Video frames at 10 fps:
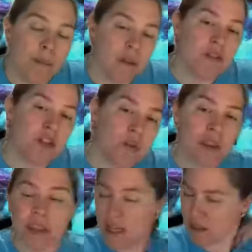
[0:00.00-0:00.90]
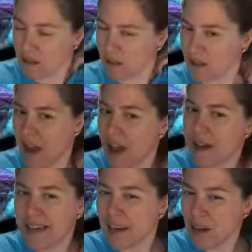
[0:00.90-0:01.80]
So I think,
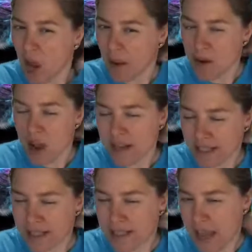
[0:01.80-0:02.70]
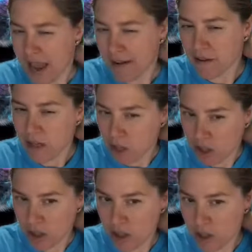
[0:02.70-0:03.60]
again, I'm not exactly
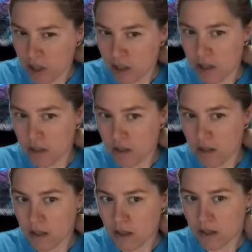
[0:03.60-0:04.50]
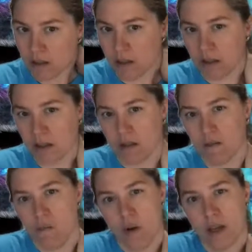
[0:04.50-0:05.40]
sure
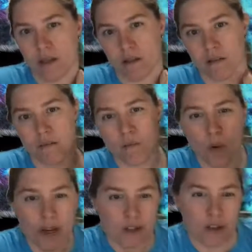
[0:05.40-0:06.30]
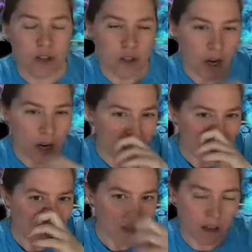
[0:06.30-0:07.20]
what you're
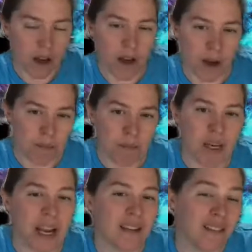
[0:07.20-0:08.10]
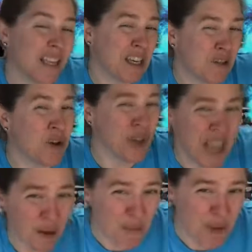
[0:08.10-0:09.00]
describing, but it could
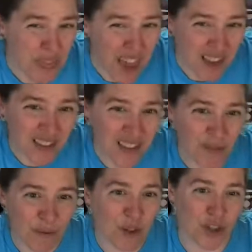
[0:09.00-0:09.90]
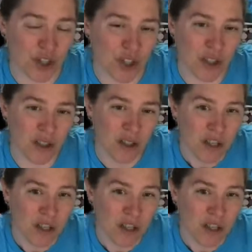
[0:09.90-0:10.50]
help with that for sure.